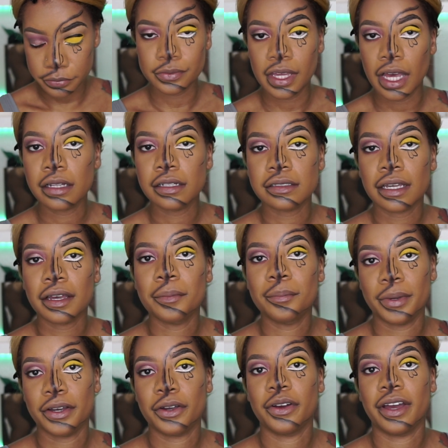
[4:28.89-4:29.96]
That looks like a
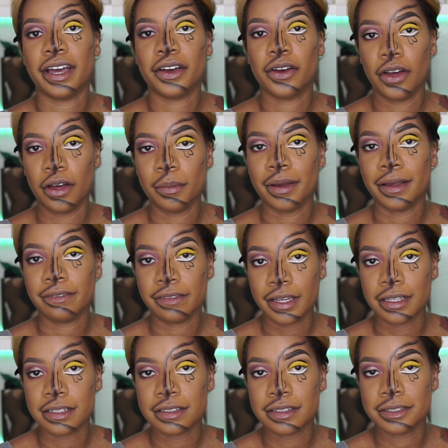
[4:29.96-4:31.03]
butt crack on my
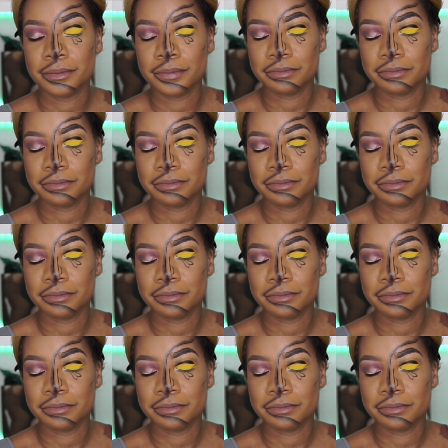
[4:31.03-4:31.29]
face.